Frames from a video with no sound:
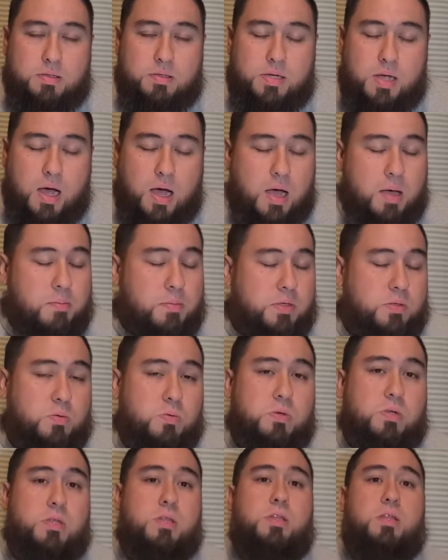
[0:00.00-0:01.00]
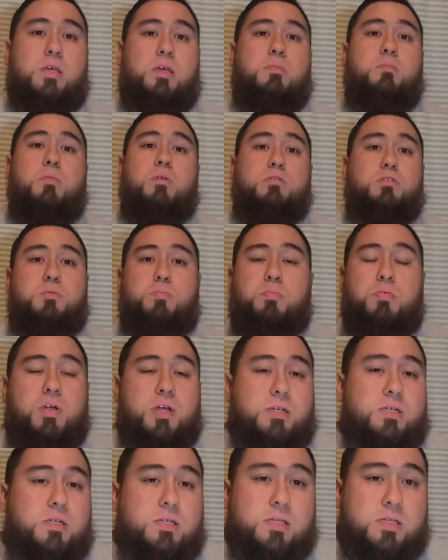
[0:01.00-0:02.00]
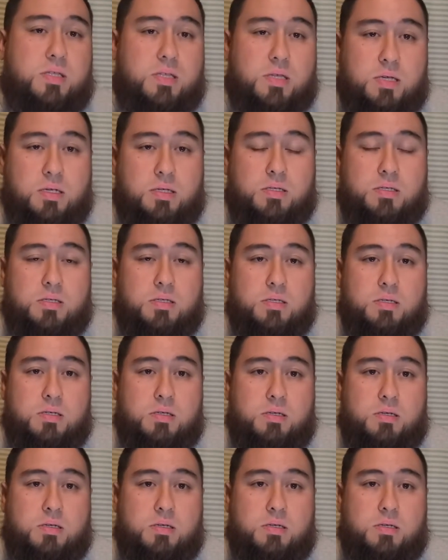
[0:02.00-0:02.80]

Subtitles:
Time is one of the most precious things